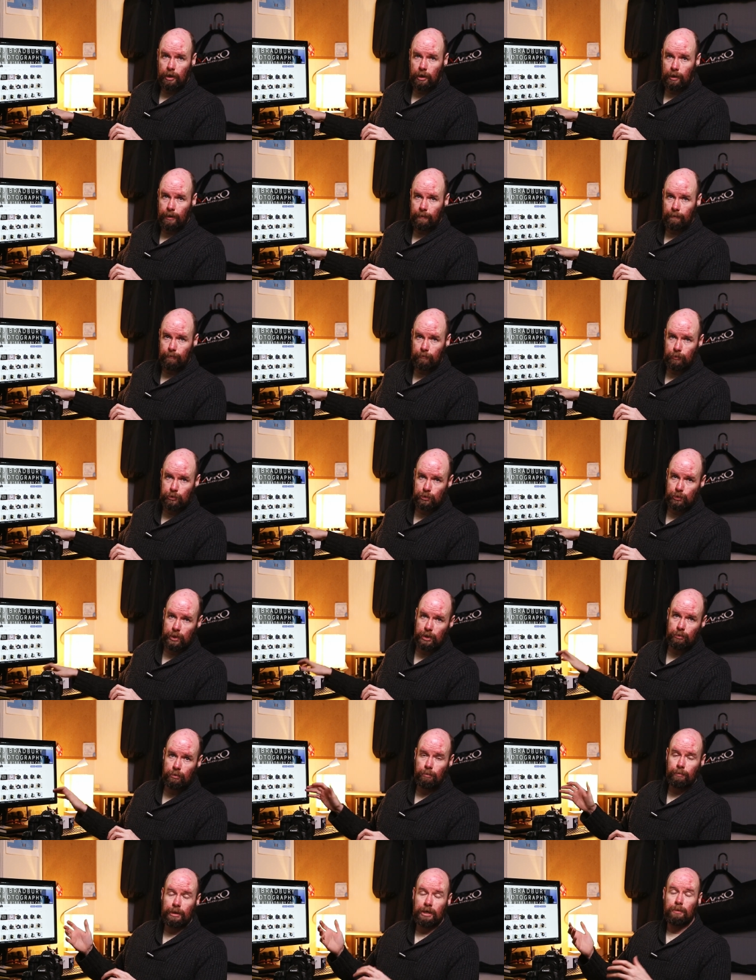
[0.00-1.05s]
Um,
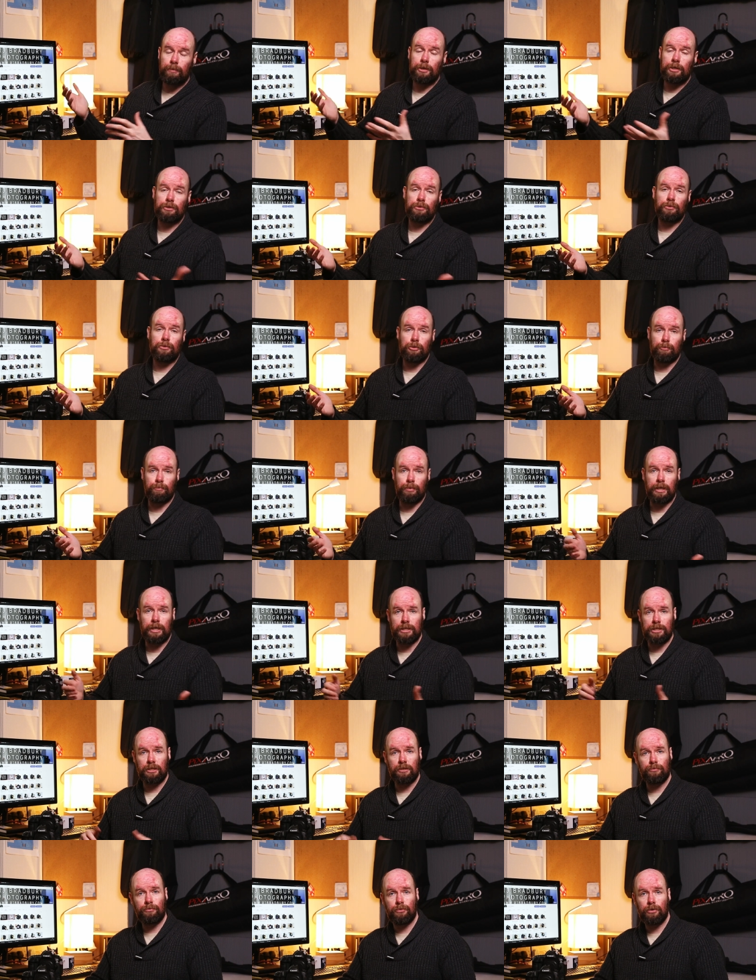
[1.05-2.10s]
21 megapixels is
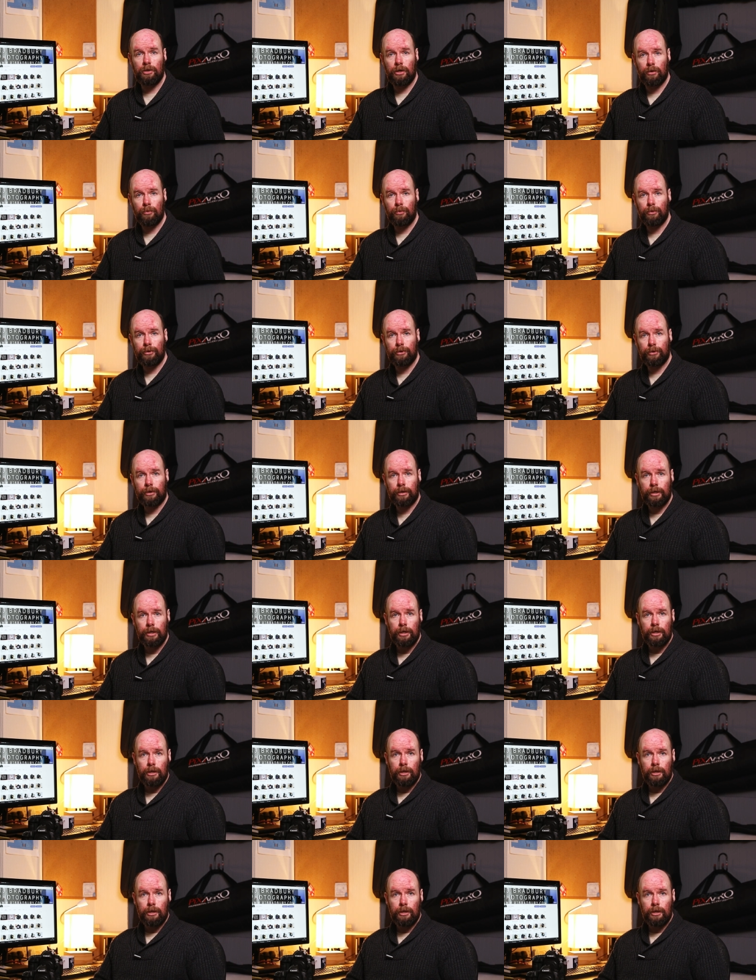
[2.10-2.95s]
plenty for a lot of work.